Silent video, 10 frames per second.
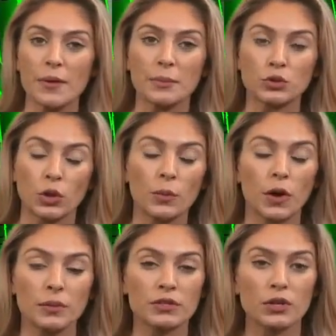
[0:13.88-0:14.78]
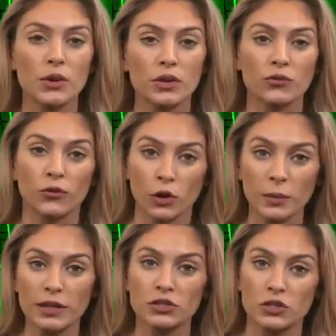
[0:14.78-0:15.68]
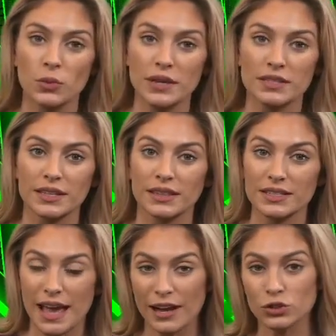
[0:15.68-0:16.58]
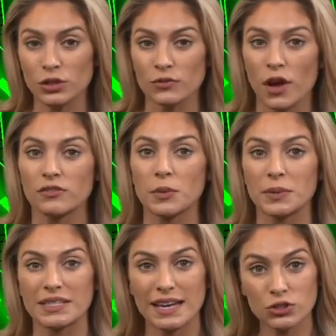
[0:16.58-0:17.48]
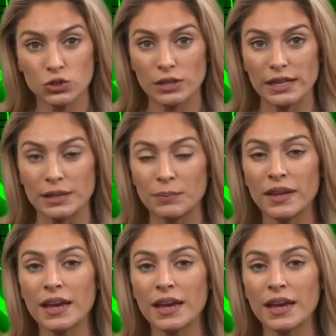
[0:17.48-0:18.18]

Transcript: Patrol moments ago confirming to us that this actually involved a pedestrian.